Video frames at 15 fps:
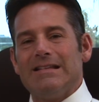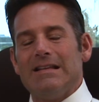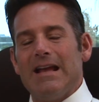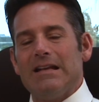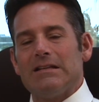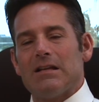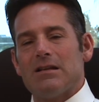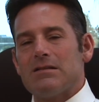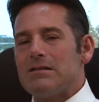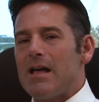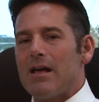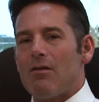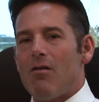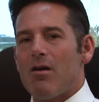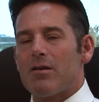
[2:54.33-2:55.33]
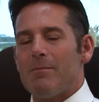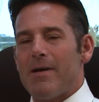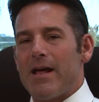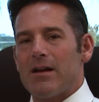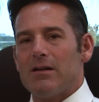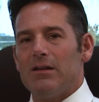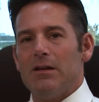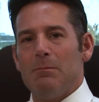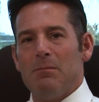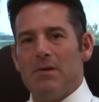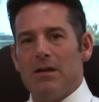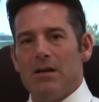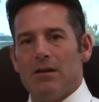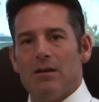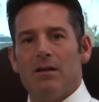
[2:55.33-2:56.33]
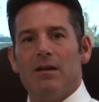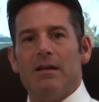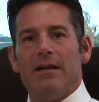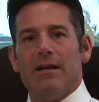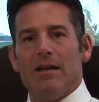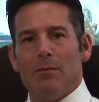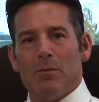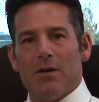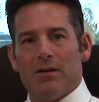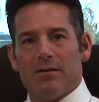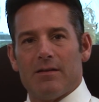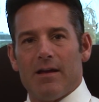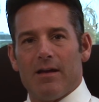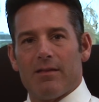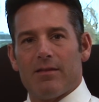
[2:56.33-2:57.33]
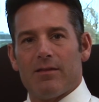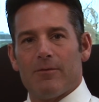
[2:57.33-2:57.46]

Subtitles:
it does not automatically mean imminent death.